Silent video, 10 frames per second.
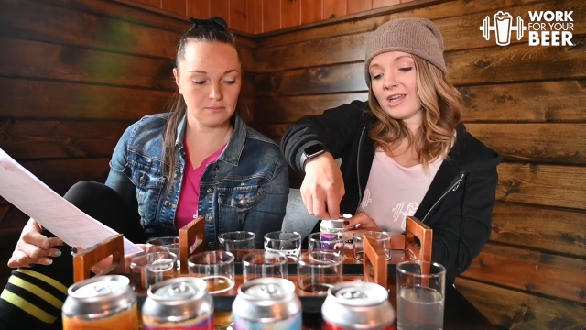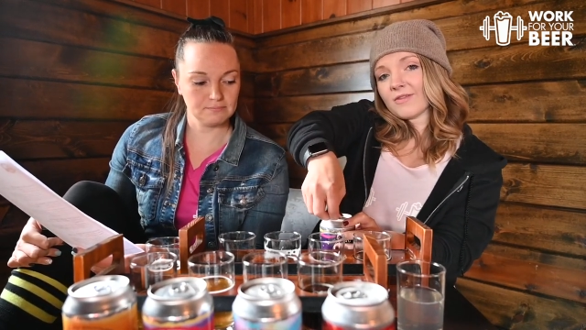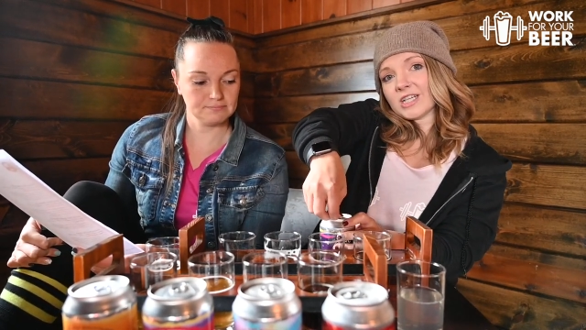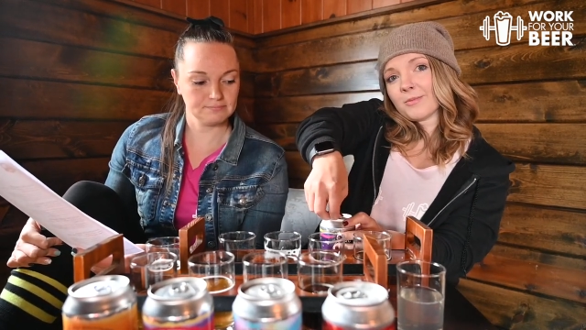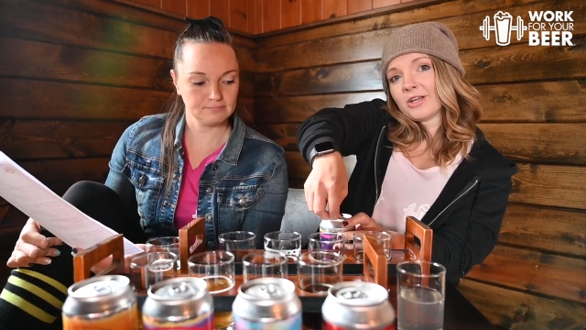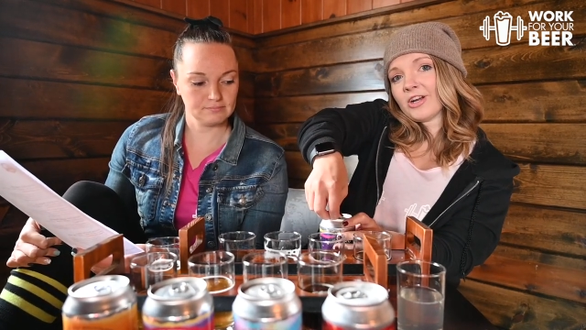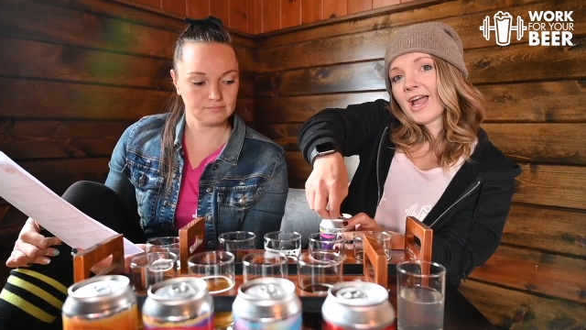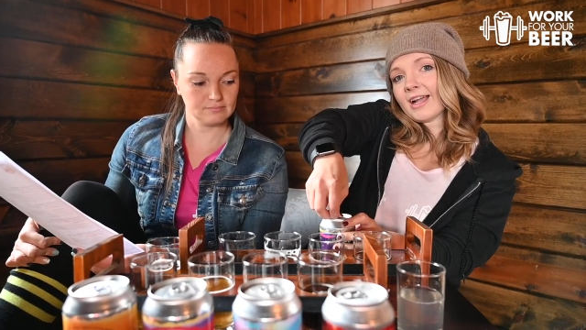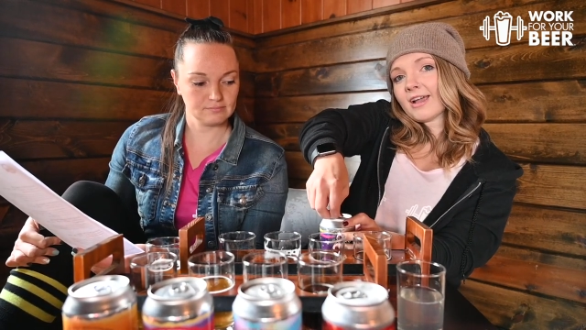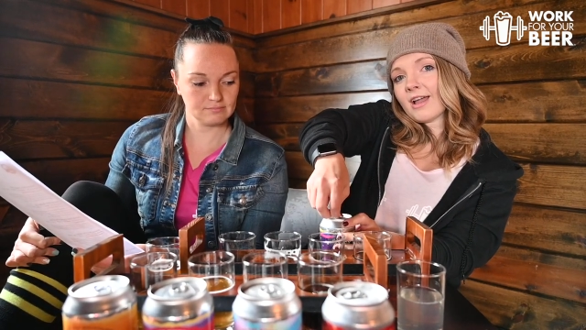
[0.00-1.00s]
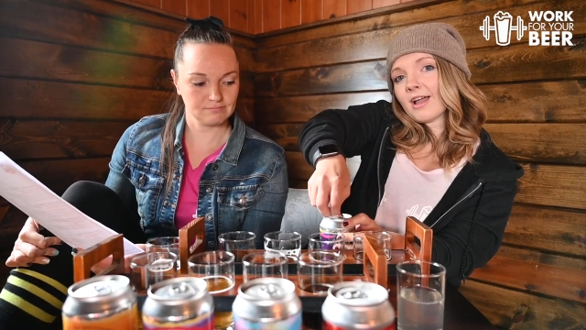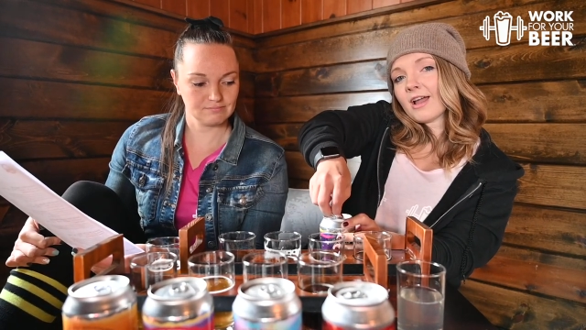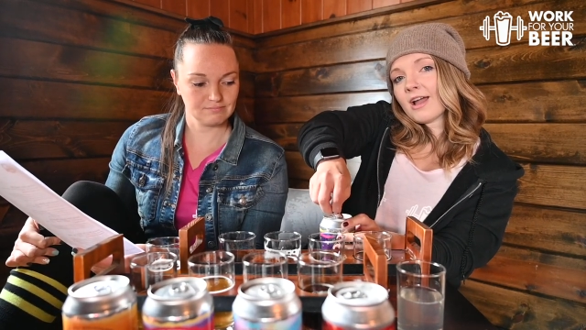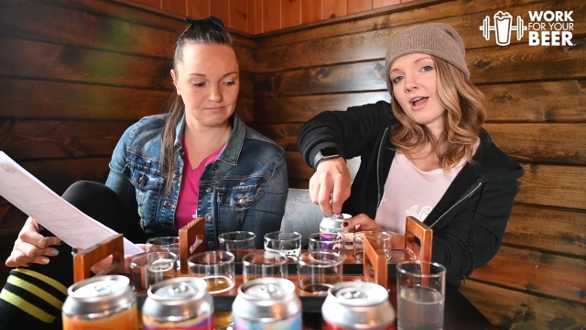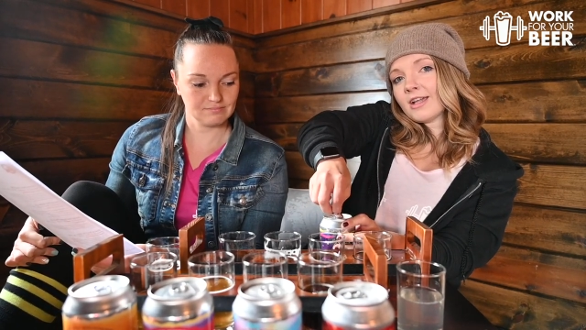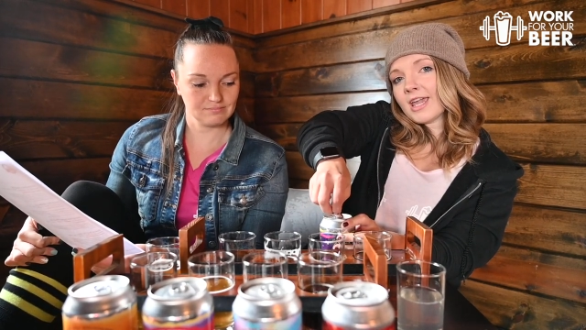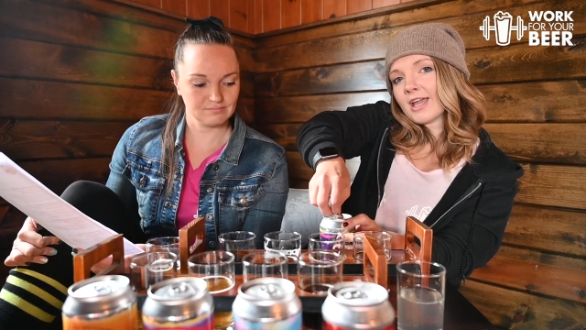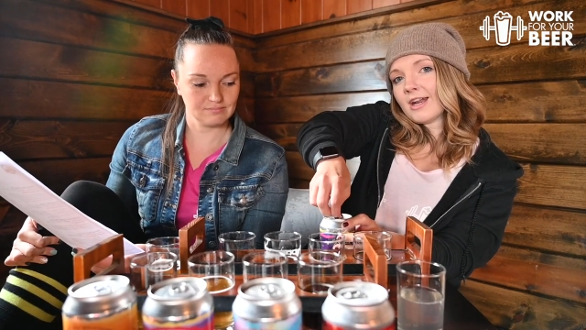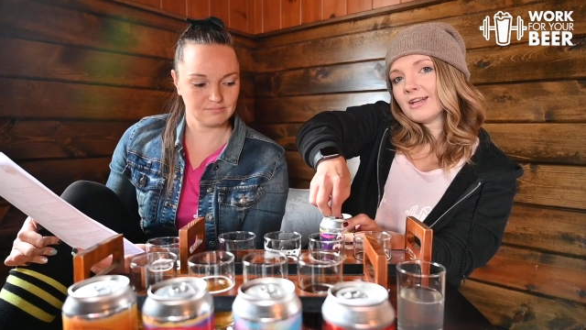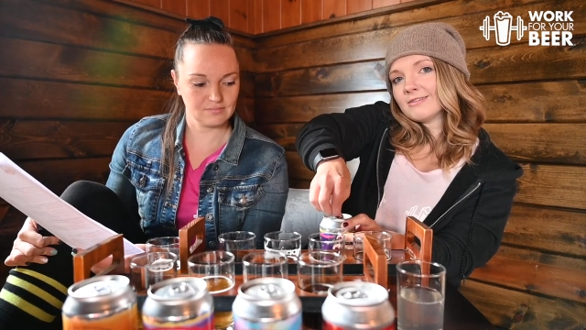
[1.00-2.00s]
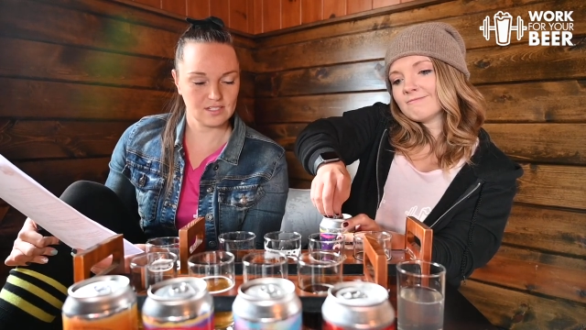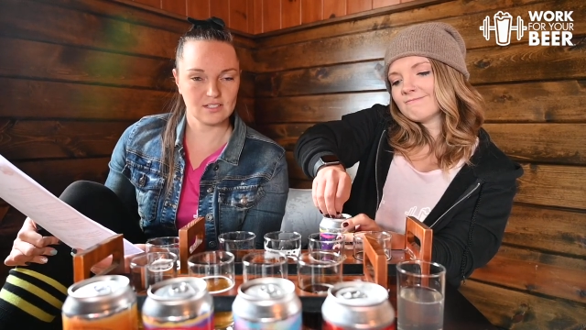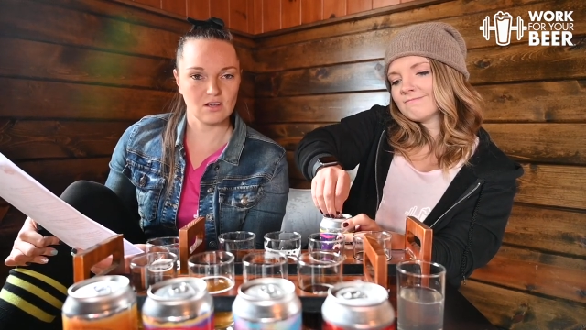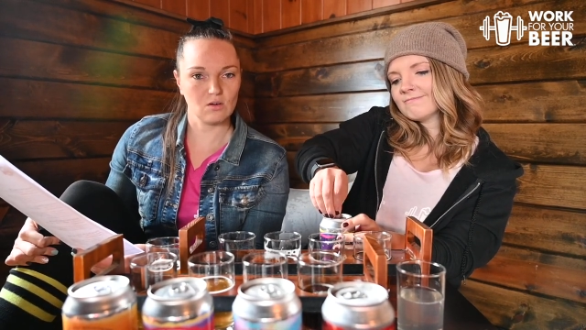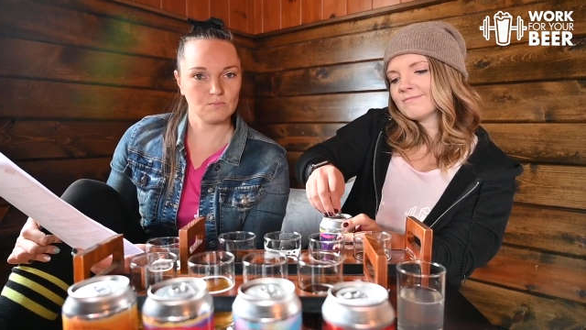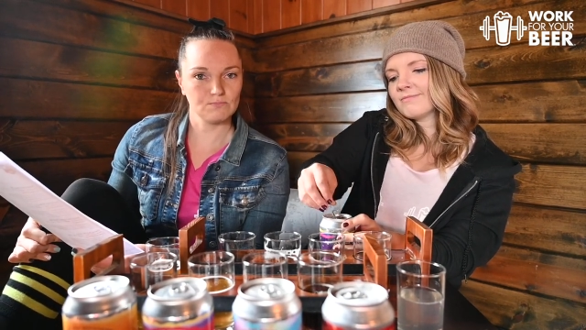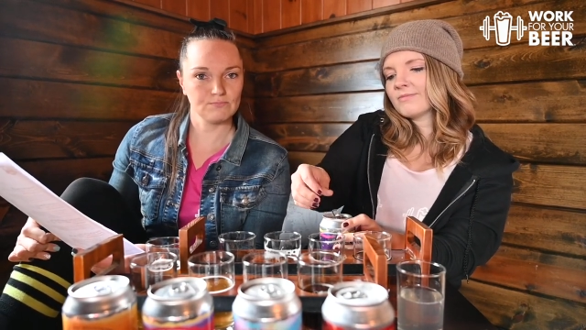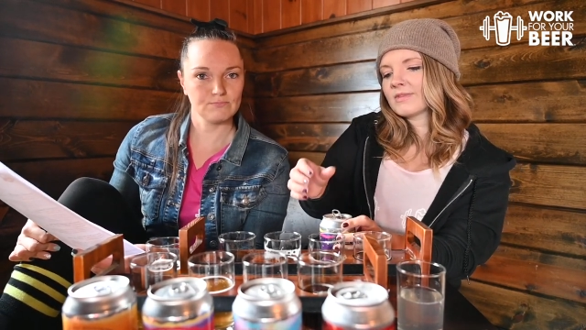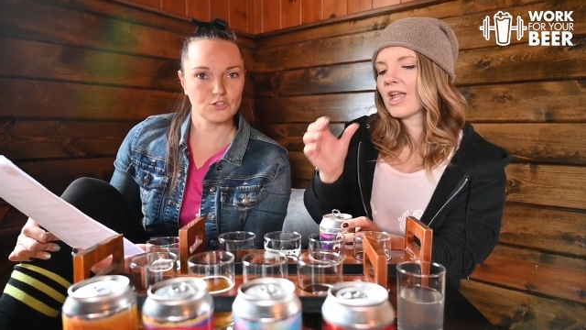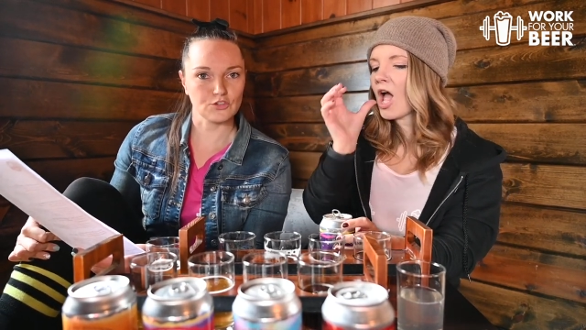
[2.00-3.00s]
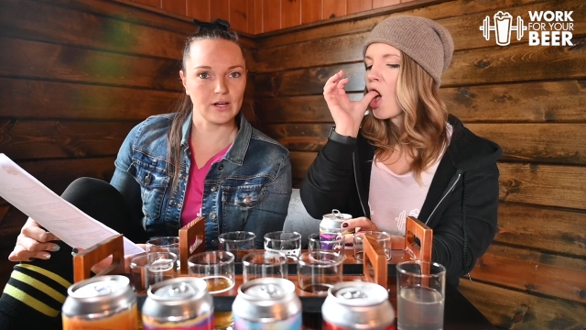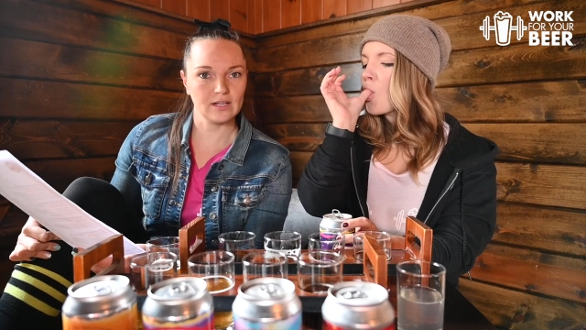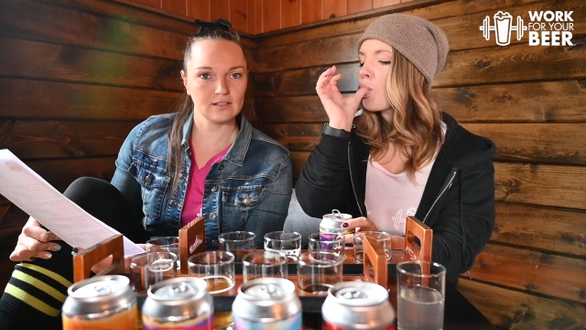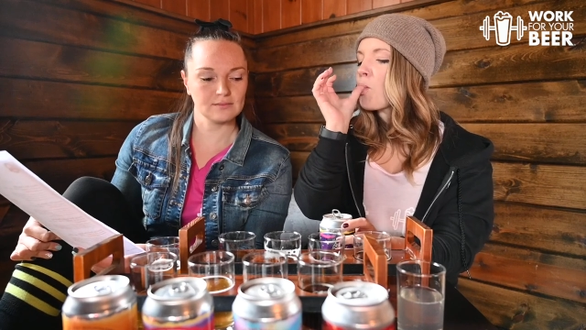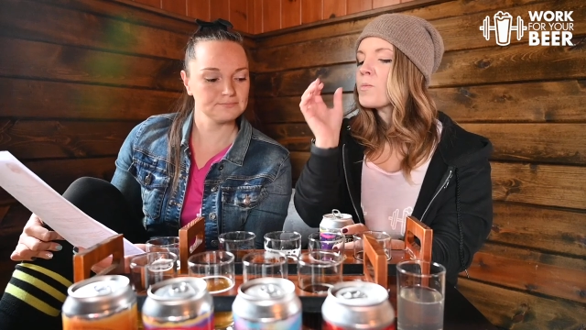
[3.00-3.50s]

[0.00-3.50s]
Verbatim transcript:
Speaker 1: drink every time we crack a can. So, drink.